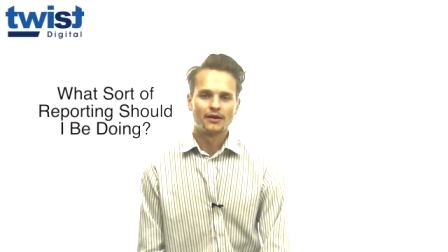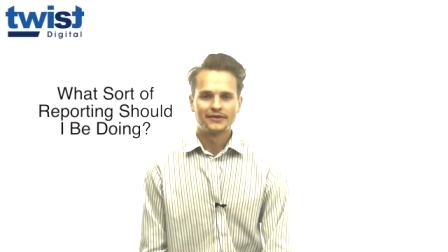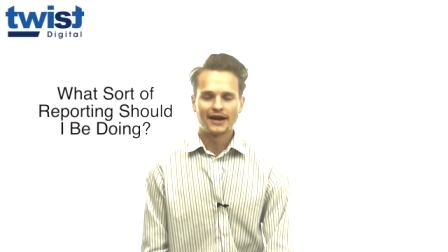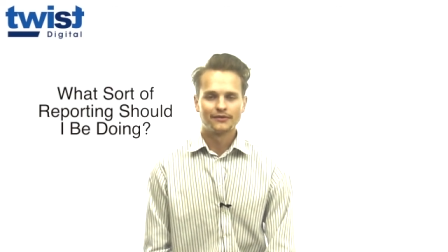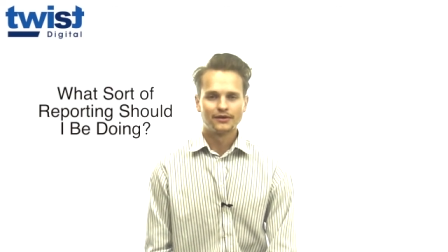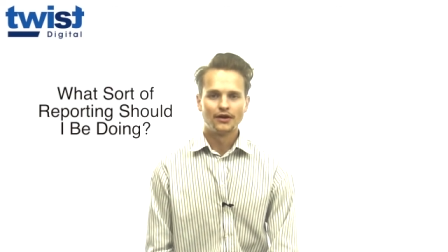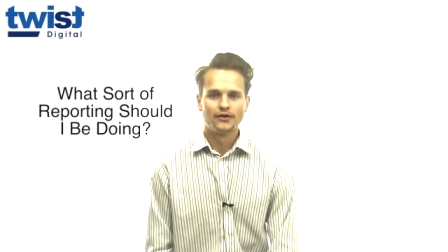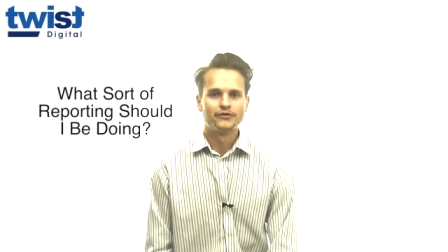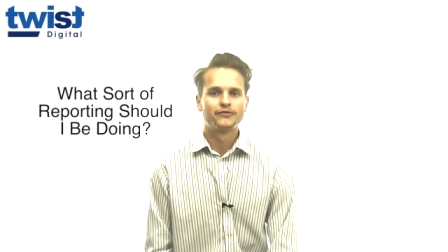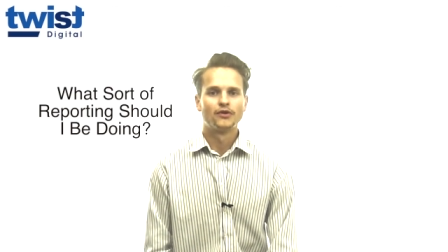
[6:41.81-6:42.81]

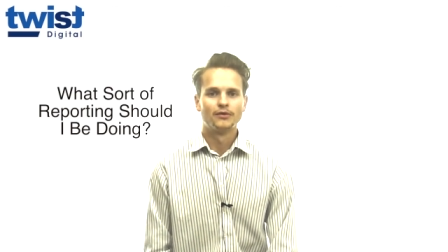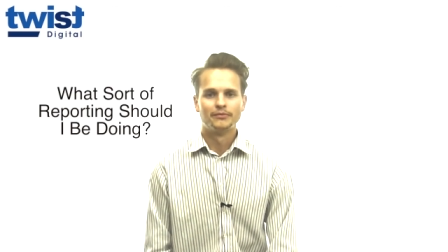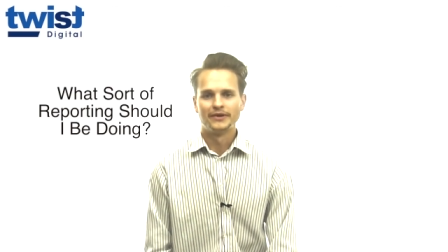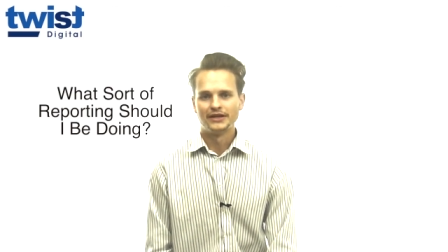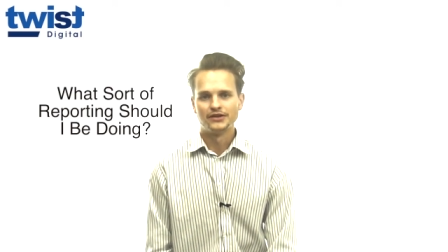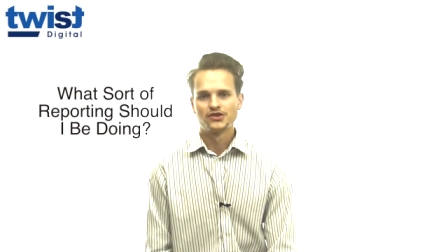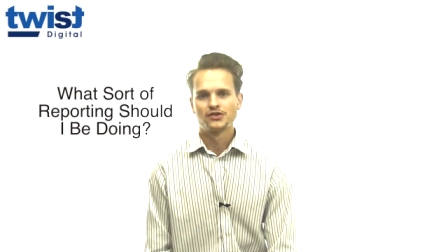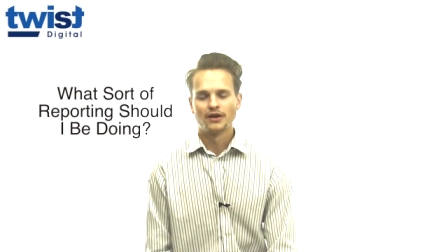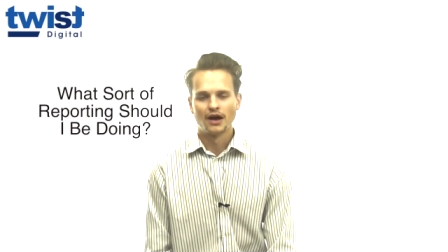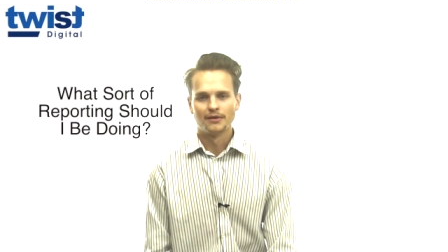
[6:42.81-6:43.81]
download from each
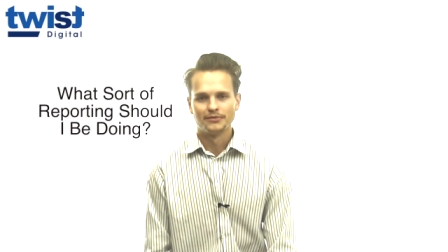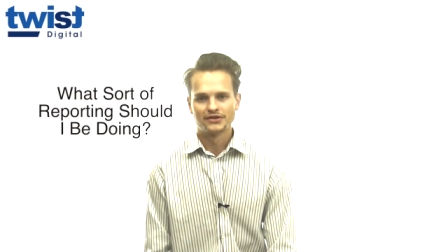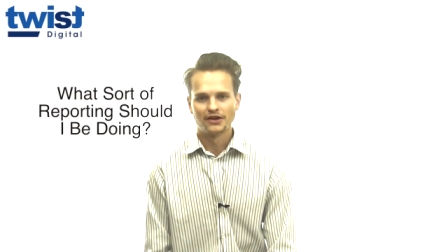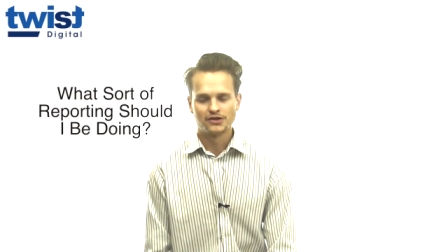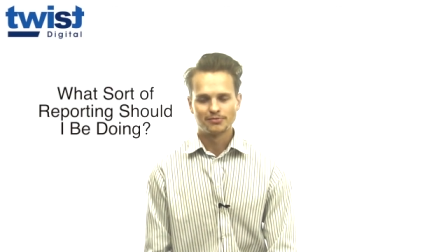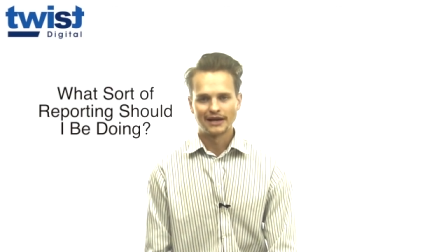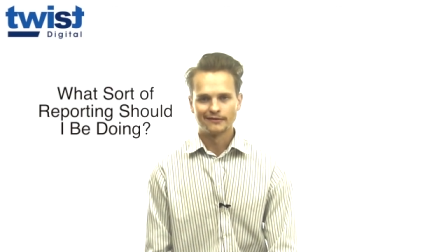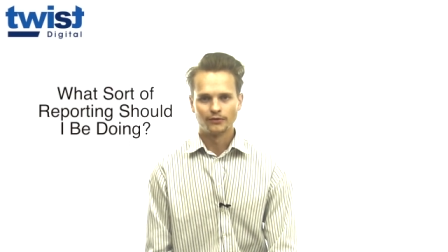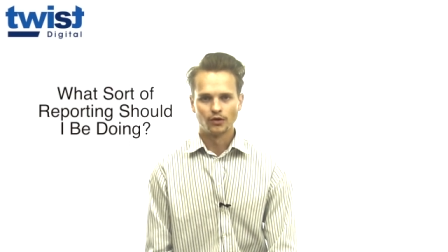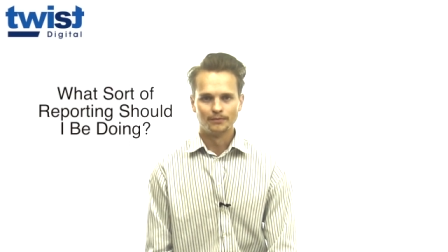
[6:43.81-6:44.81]
search
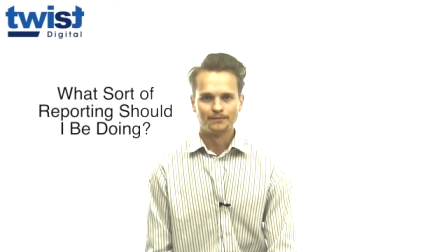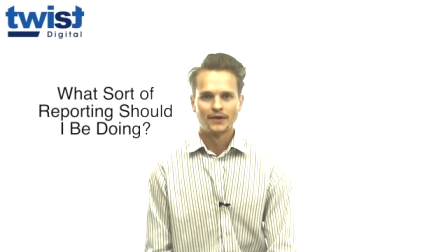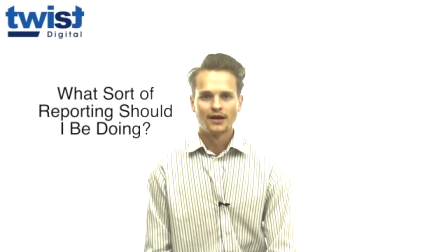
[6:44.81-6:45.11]
platform.